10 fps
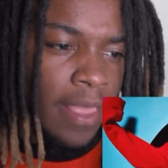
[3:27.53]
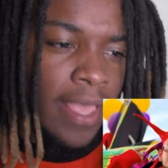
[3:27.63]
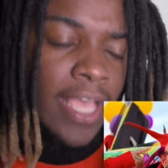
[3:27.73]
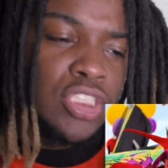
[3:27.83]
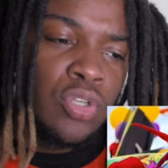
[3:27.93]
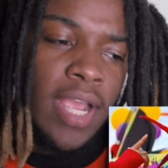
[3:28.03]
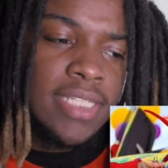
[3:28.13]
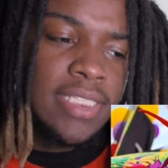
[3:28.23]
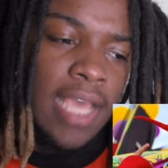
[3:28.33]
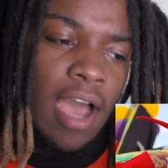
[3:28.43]
It's
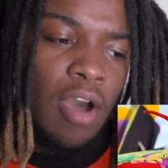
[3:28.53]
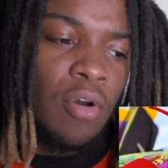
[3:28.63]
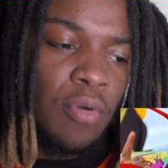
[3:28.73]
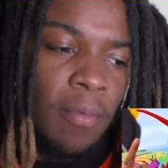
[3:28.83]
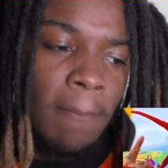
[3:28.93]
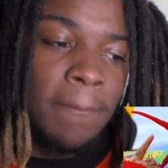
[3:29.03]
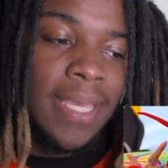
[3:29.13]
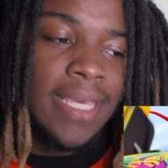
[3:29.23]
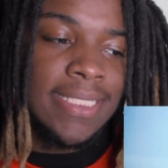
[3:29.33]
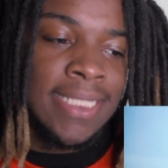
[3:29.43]
crazy how big
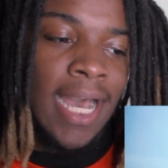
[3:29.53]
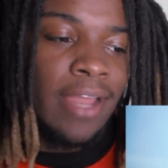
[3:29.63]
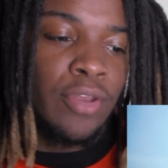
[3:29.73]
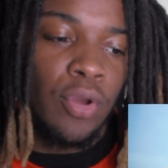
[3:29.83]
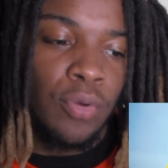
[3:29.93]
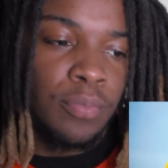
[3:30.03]
he's gotten though.